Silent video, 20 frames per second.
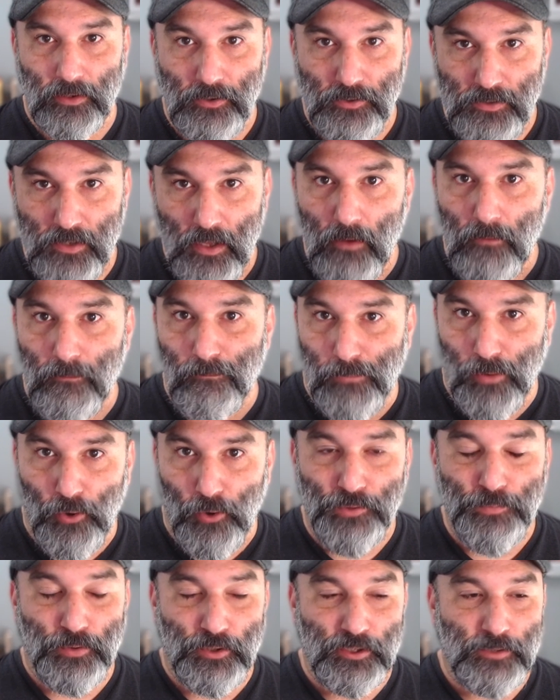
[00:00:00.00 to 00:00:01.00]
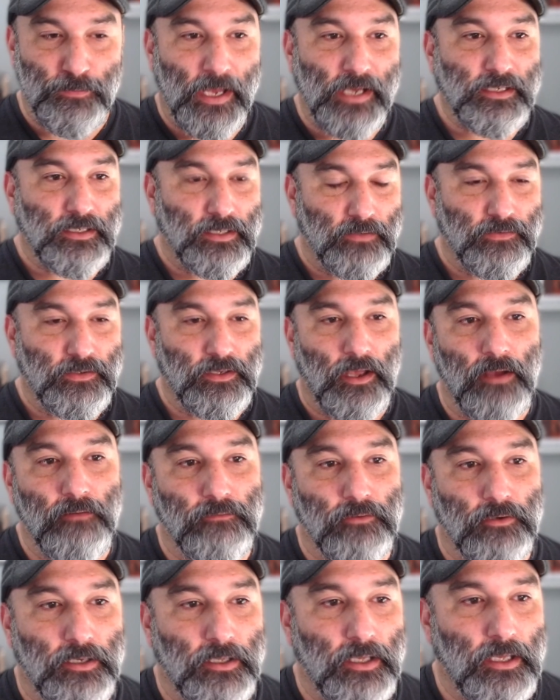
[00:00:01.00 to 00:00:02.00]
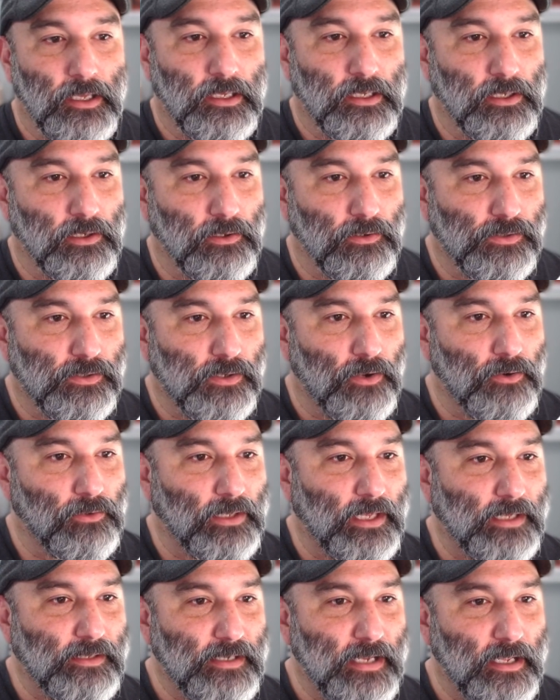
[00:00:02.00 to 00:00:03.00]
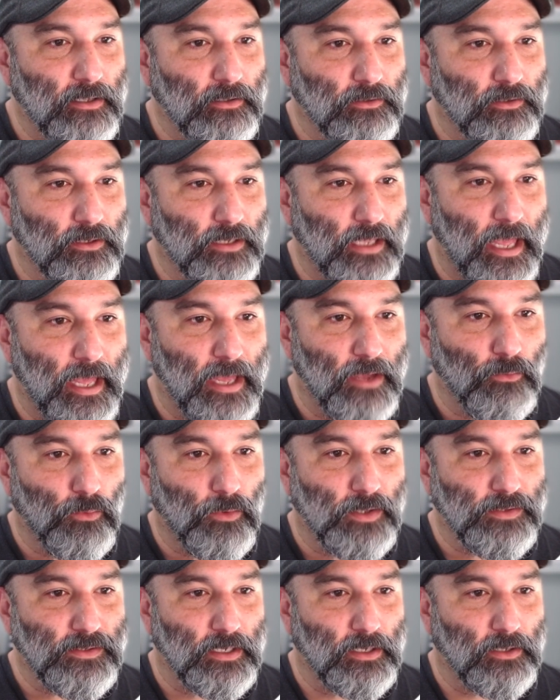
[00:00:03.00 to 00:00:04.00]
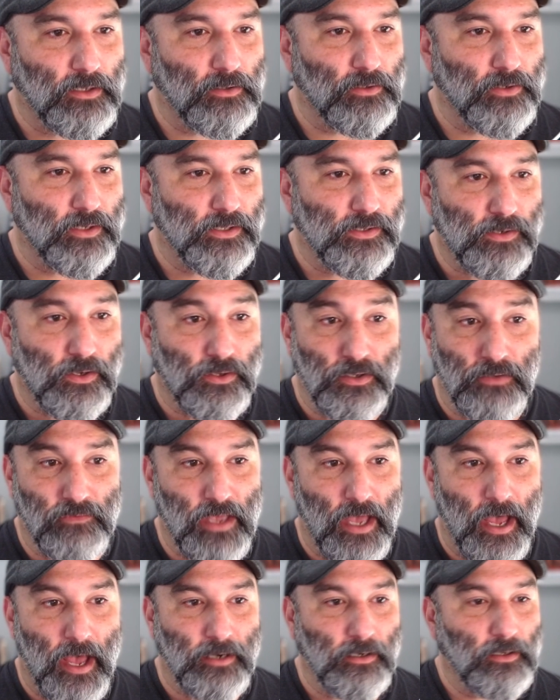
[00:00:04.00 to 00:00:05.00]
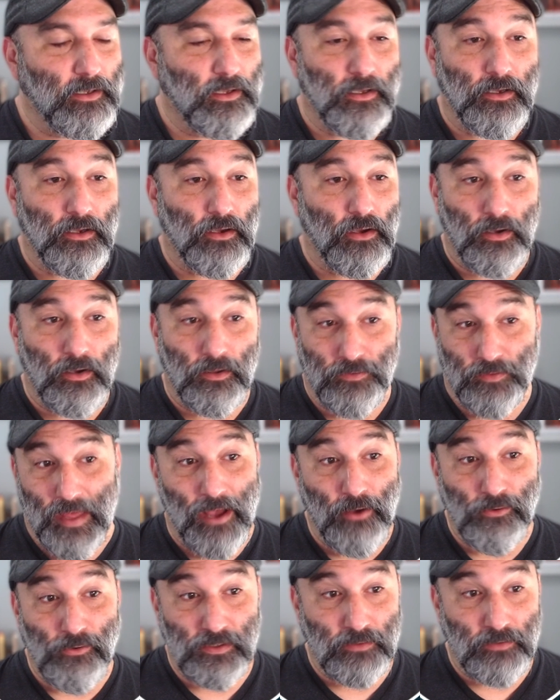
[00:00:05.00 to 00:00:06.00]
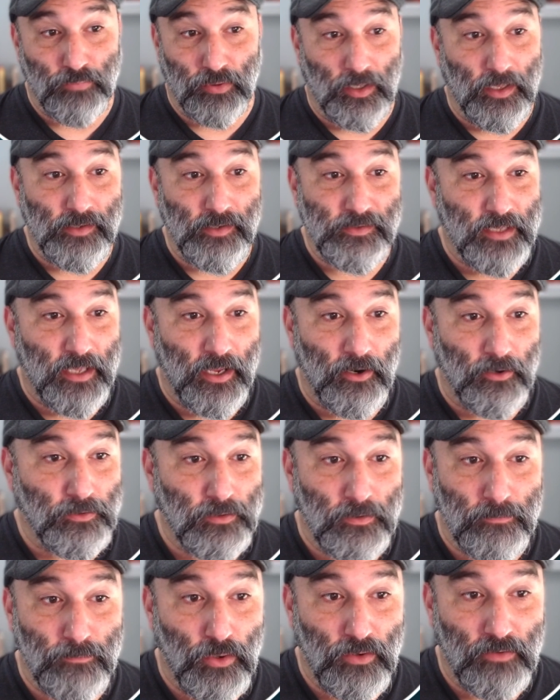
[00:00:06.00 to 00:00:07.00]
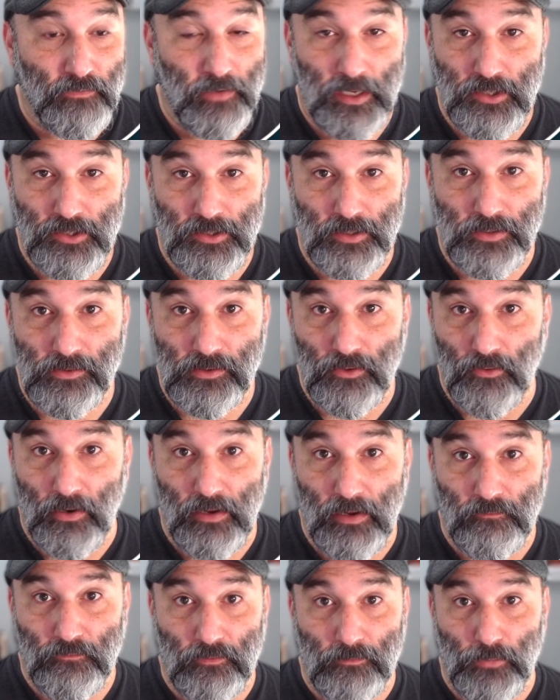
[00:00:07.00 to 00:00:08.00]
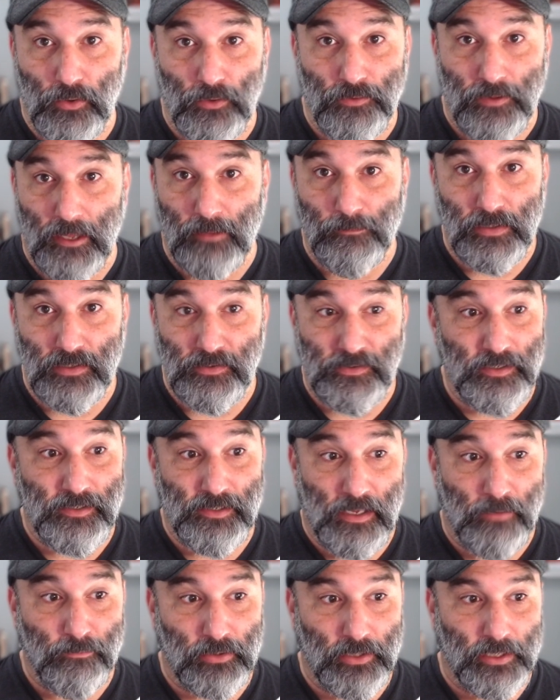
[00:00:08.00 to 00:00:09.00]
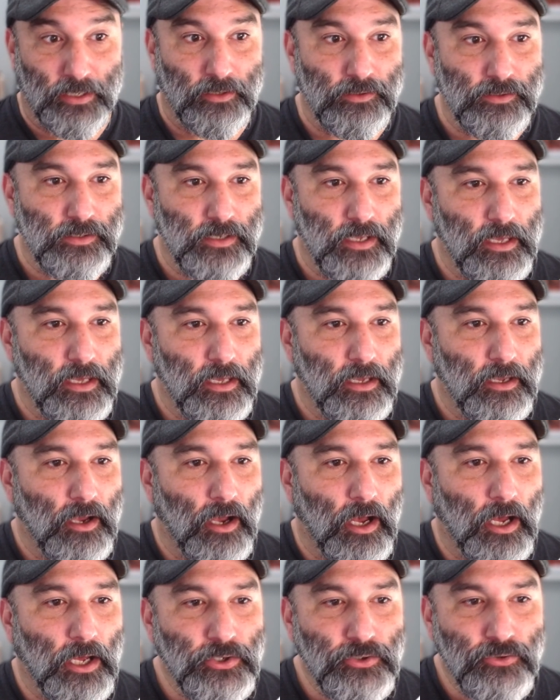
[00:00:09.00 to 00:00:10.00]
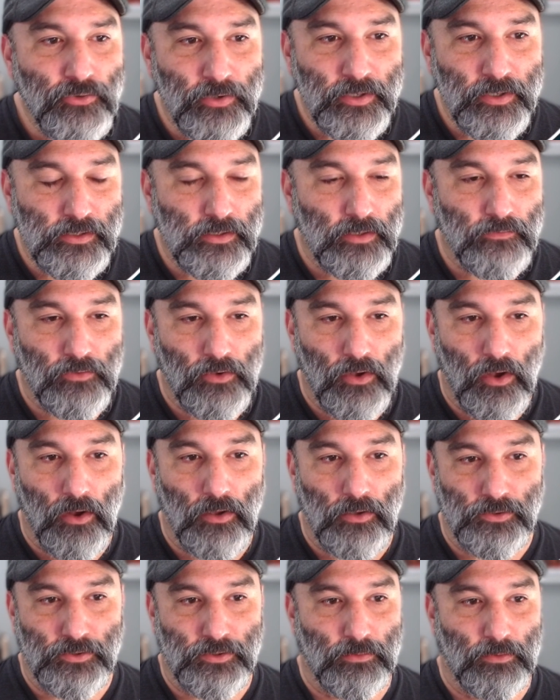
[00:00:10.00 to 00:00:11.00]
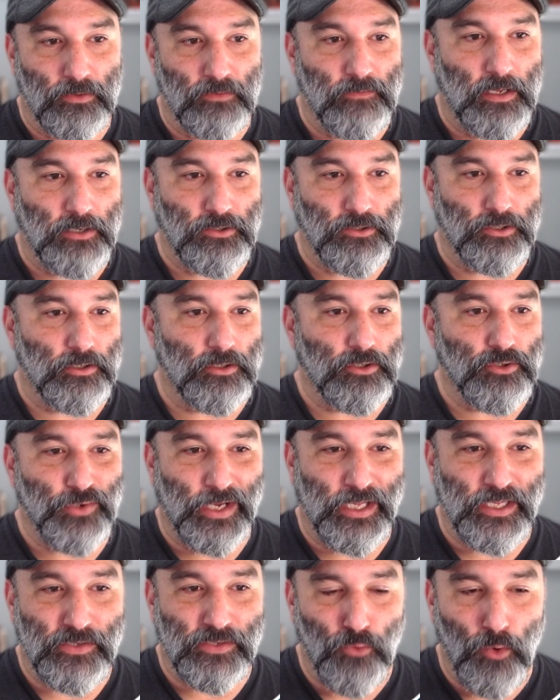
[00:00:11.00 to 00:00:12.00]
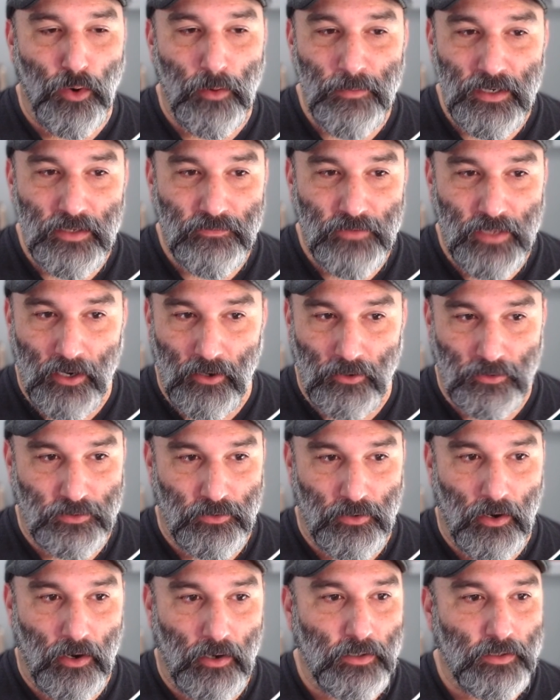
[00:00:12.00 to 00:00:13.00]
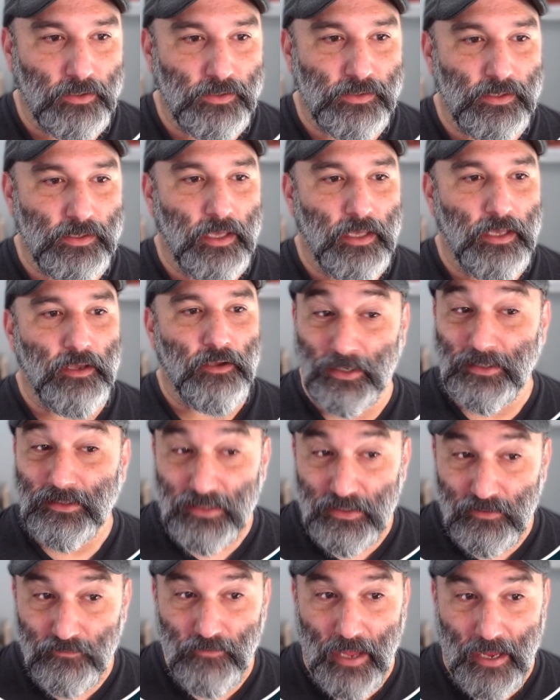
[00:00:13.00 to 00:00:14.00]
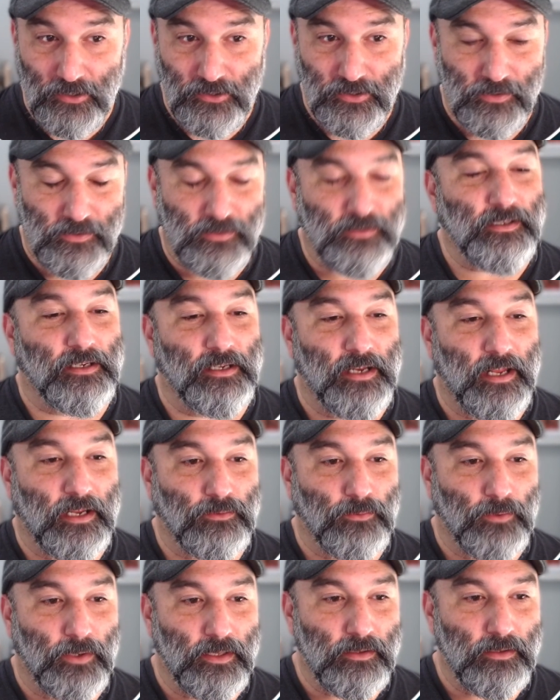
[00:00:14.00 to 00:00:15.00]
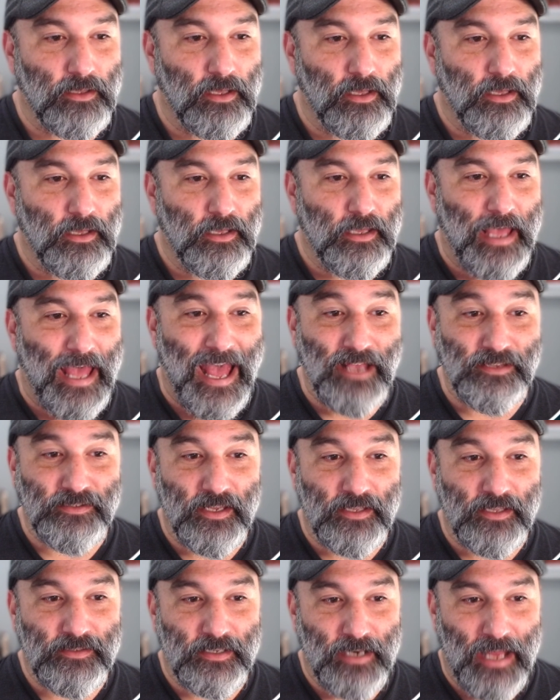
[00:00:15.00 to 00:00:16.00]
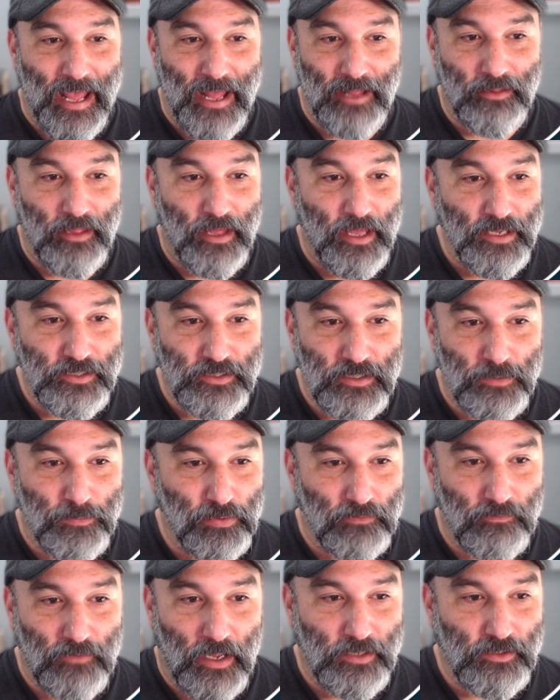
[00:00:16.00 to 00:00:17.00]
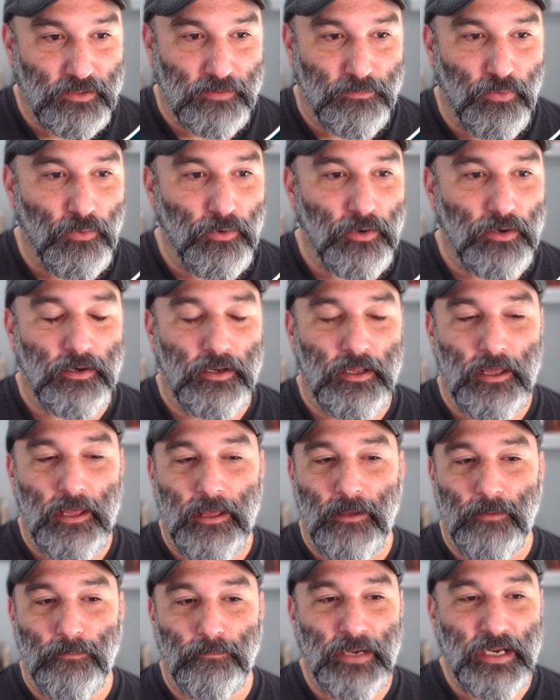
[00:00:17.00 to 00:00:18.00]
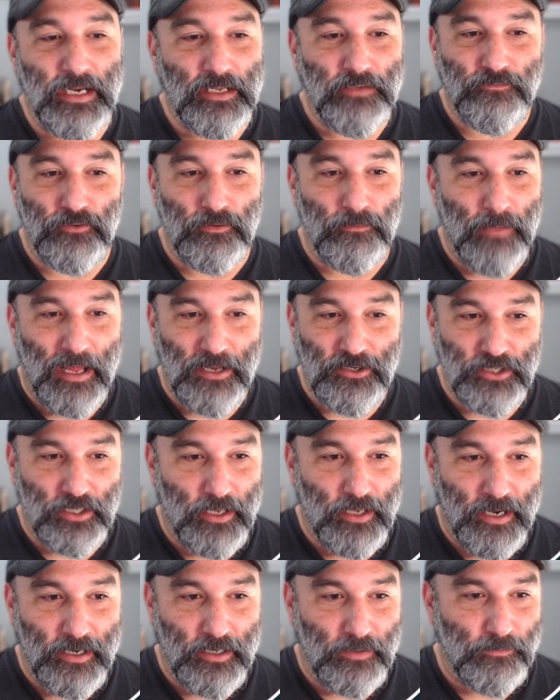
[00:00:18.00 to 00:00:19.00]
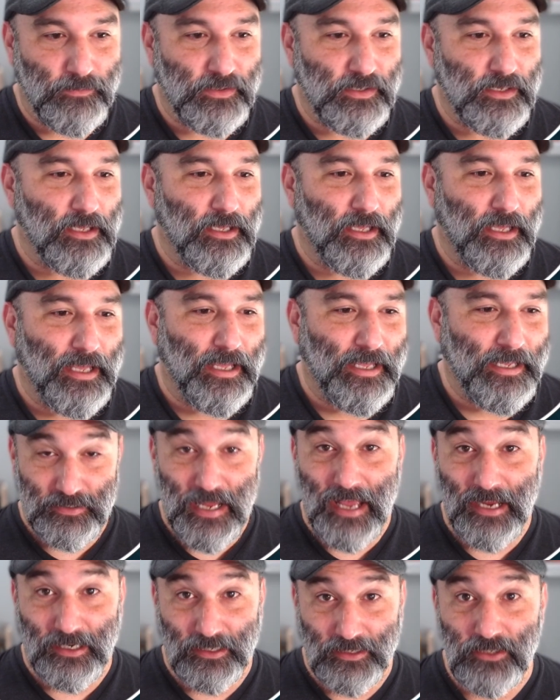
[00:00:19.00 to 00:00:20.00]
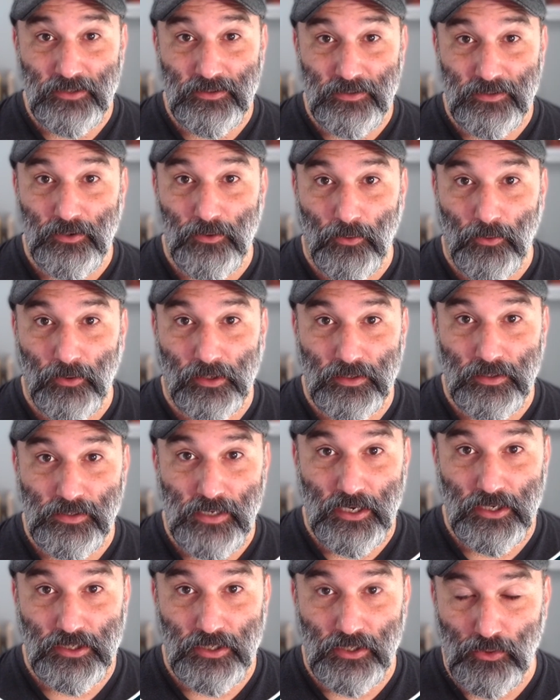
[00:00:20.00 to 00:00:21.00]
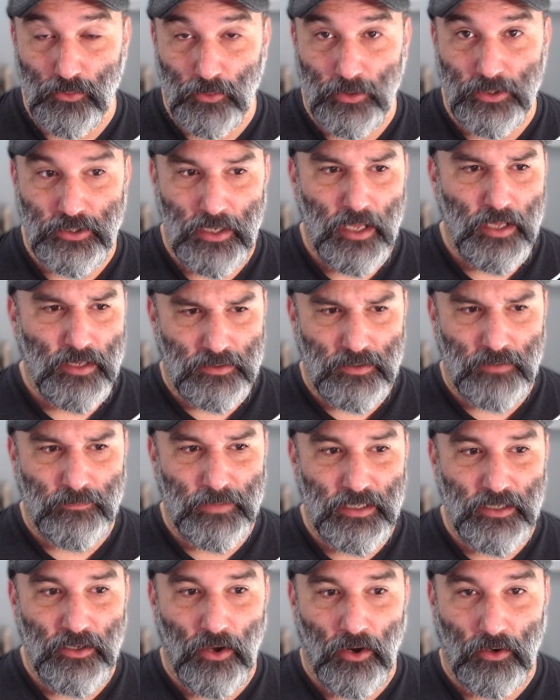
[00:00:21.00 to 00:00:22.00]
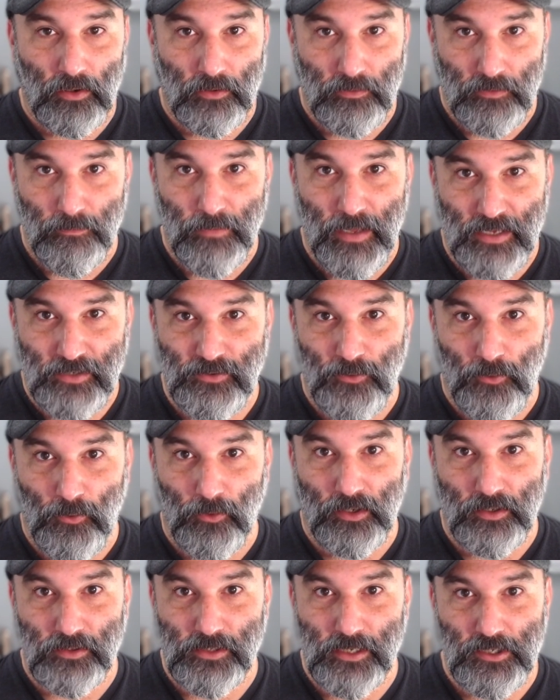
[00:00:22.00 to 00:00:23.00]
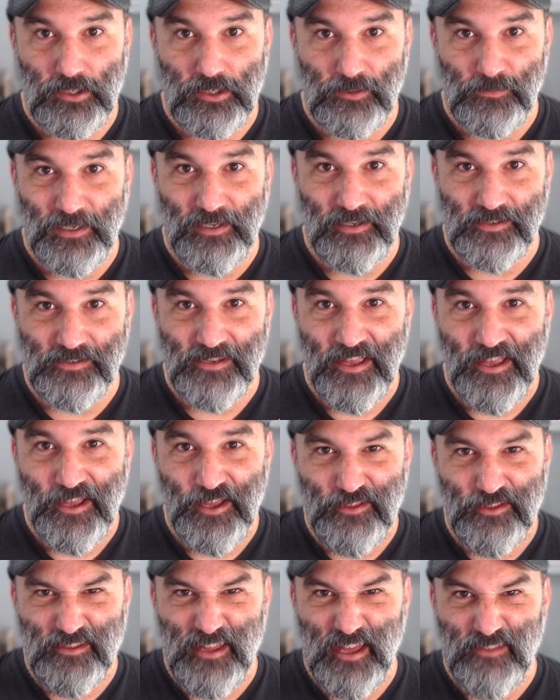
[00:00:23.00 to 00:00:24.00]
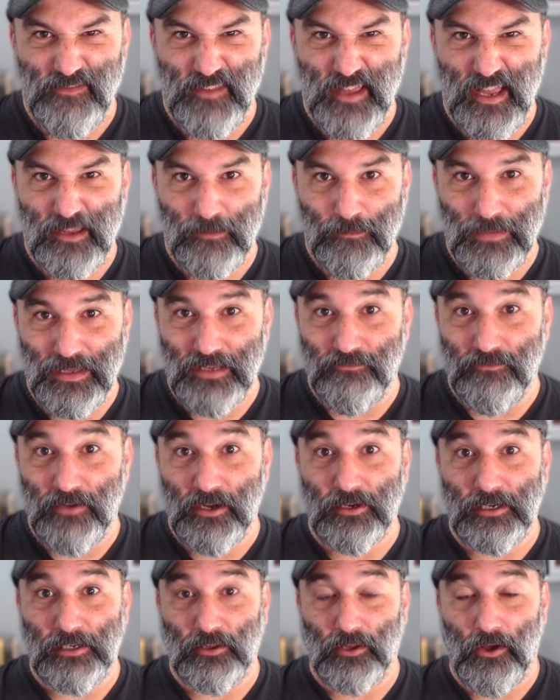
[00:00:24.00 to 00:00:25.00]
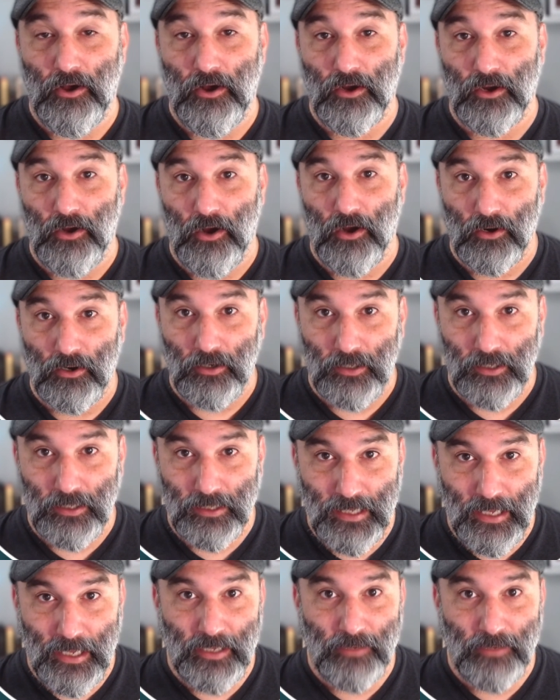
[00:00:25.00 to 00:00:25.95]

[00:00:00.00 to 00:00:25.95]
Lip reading: There's both perspectives covered here. So let's take a look at what's included. So you've got 1,000+ character motivations, great for both NPCs and players, hundreds of calls to adventure, transformative character arcs, friendly factions to connect with, assets and allies to provide support, meaningful magic items, antagonistic organizations, which to me are the best organizations because then they can be very long arc